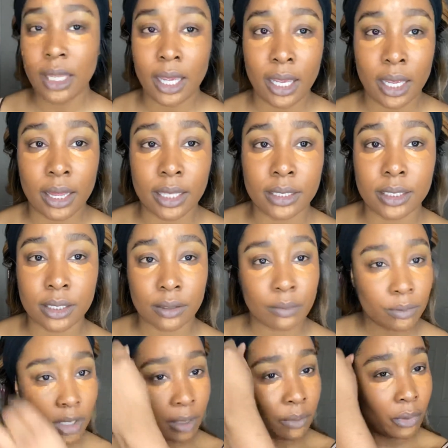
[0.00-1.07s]
And this is an
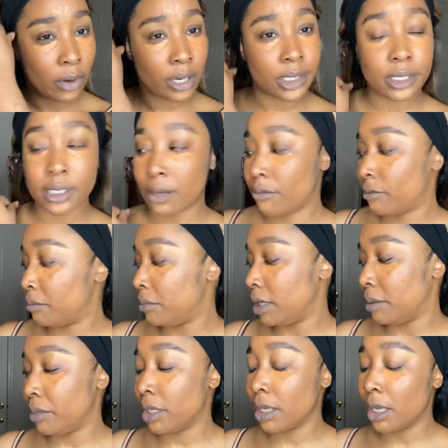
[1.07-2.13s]
important step for me
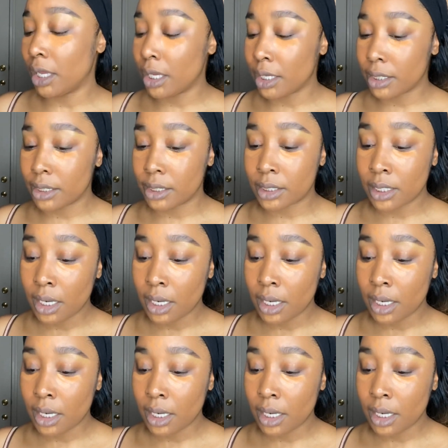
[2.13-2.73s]
because